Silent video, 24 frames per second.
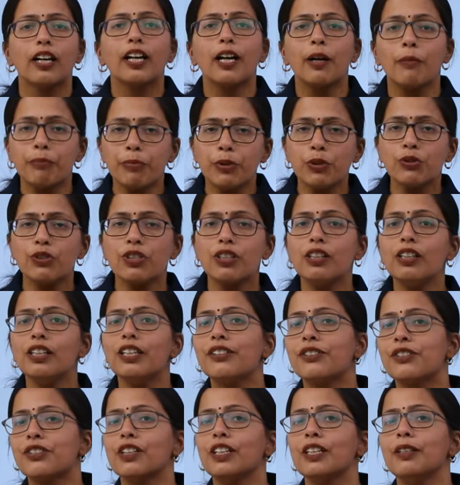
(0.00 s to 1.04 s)
Computer
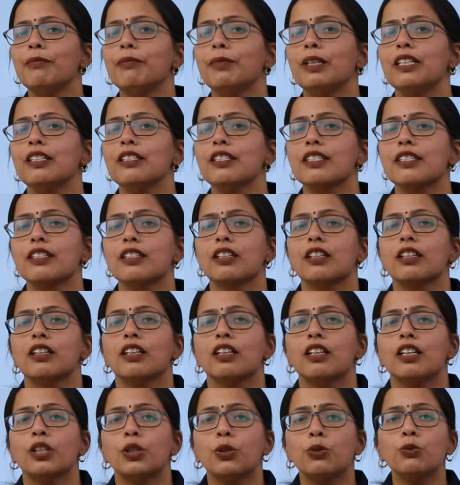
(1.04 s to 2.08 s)
literally means
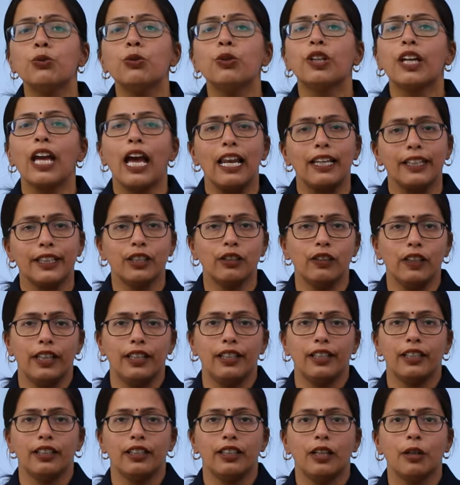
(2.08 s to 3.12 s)
to
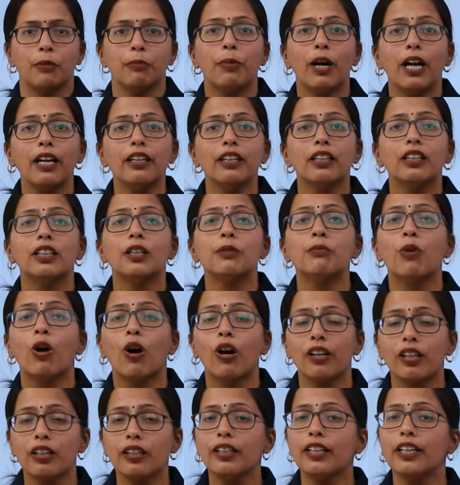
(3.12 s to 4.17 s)
calculate. But the
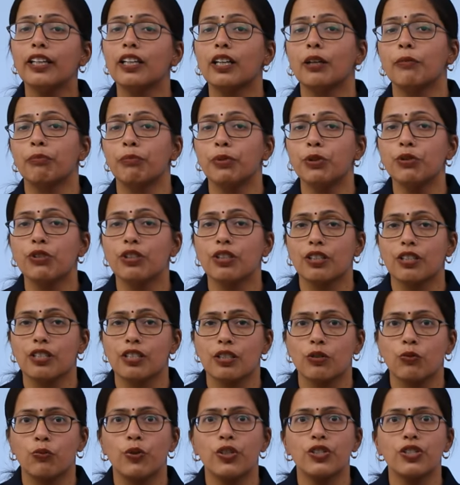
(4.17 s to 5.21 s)
modern day
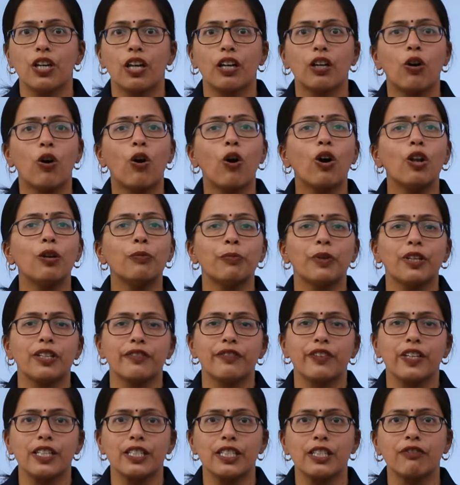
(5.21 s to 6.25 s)
computers, which are all
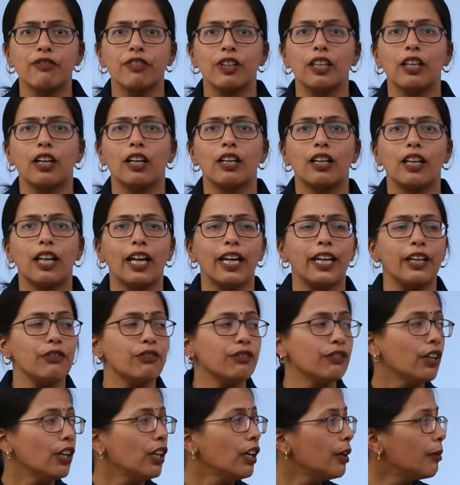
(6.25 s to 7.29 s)
pervasive in our
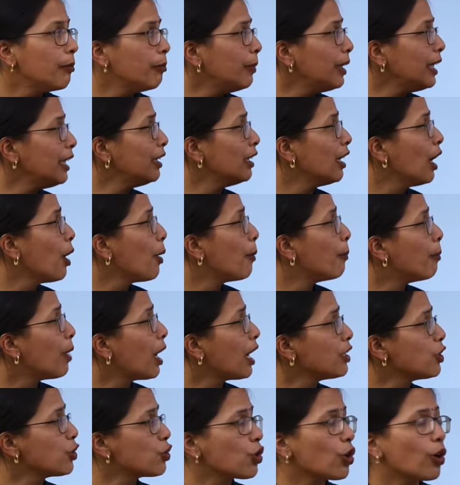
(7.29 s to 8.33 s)
life, mean
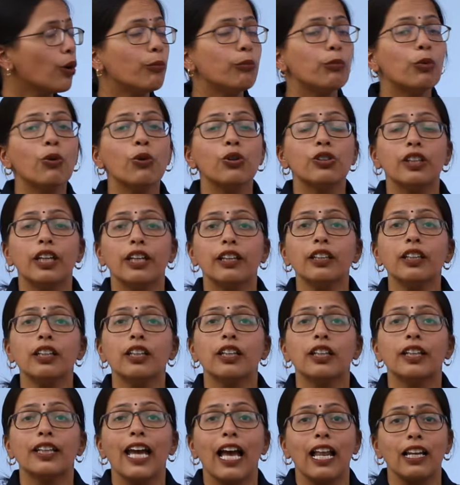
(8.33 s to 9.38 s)
much more than
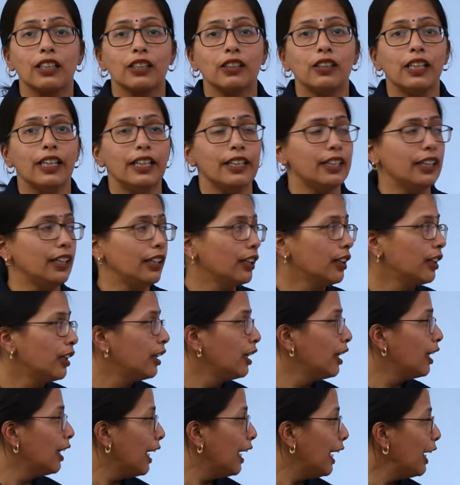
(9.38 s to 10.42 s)
calculating.
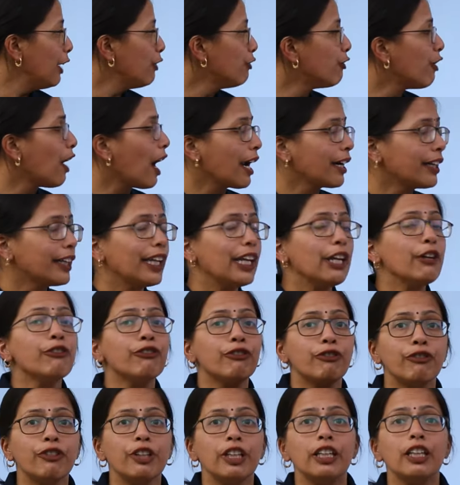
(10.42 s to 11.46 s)
In fact,
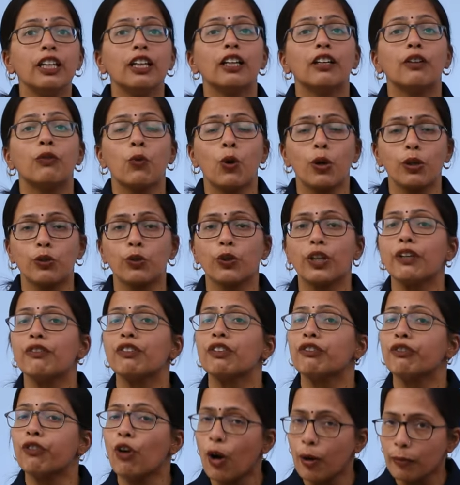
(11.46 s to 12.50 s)
if we want to
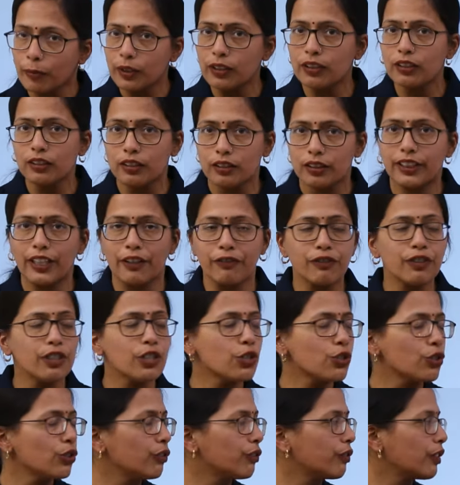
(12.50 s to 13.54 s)
give a formal
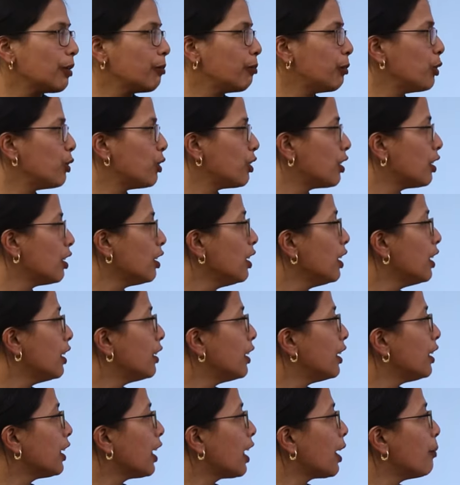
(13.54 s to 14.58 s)
definition of computer,
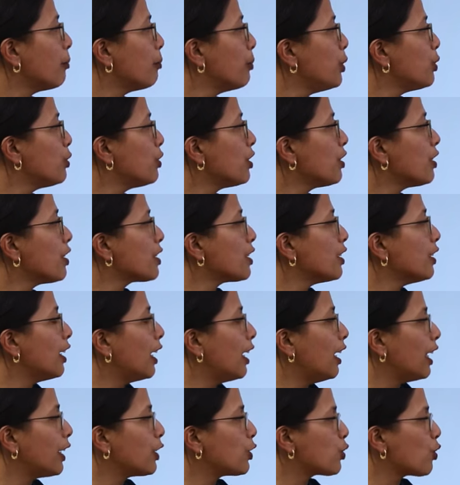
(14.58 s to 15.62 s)
then computer is an
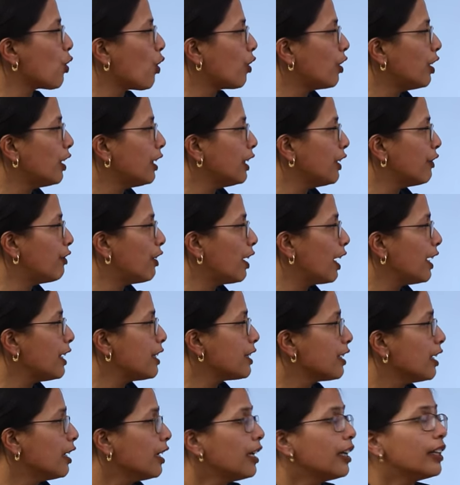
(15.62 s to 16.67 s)
electronic
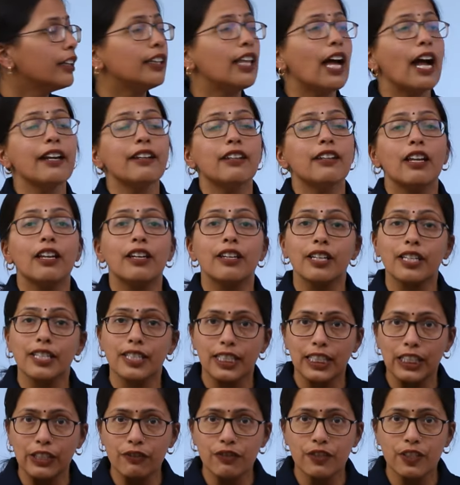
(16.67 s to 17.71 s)
device that
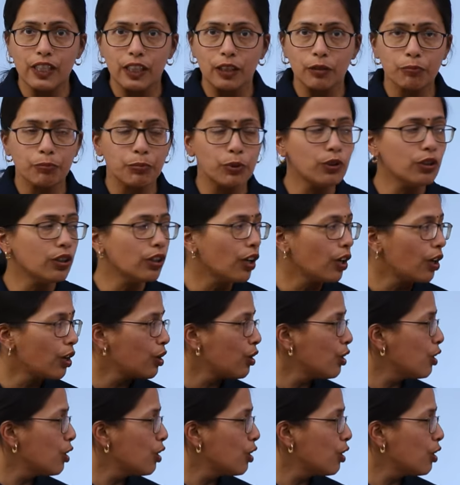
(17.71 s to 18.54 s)
receives input,